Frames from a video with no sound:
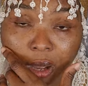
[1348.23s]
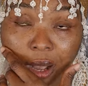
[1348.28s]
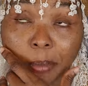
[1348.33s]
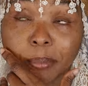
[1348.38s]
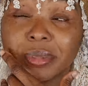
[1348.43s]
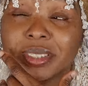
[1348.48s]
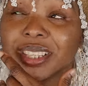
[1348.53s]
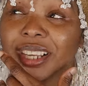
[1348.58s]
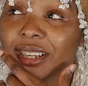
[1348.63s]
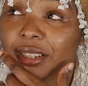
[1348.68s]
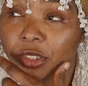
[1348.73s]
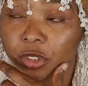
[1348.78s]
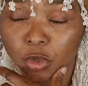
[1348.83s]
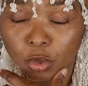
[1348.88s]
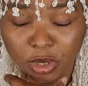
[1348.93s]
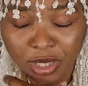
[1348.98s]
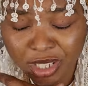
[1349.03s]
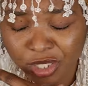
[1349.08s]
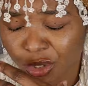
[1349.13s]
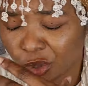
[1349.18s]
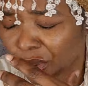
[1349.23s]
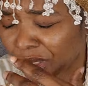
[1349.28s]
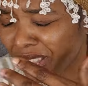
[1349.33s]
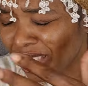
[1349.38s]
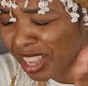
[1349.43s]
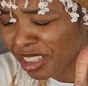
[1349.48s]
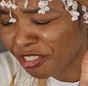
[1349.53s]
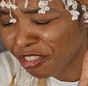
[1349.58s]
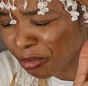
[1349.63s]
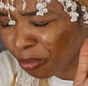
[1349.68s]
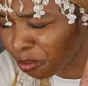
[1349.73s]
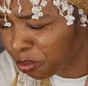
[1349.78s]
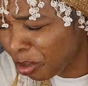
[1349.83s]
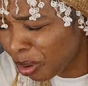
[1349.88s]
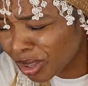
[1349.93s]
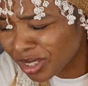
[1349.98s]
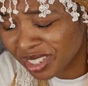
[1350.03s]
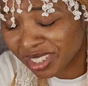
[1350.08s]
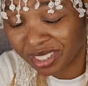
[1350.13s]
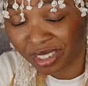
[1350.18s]
I'm telling you, there's no if,
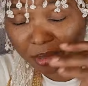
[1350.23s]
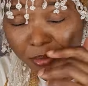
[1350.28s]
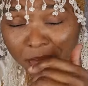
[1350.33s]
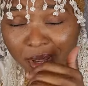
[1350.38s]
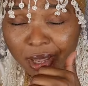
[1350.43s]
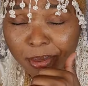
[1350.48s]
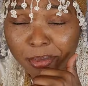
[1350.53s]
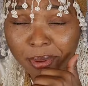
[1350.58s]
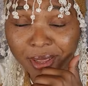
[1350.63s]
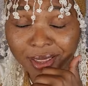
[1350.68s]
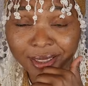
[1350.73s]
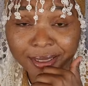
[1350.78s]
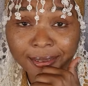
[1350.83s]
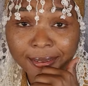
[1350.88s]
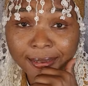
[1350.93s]
buts, or maybe.